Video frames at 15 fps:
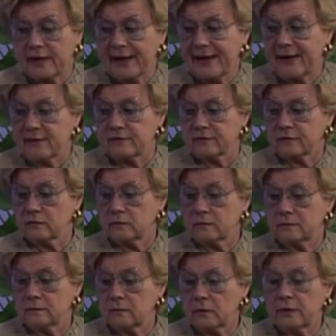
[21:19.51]
have.
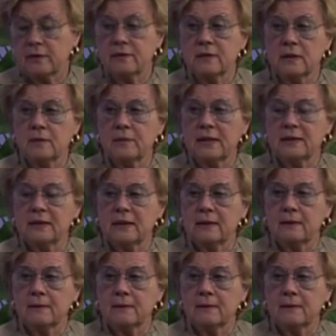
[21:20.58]
What do you think about that?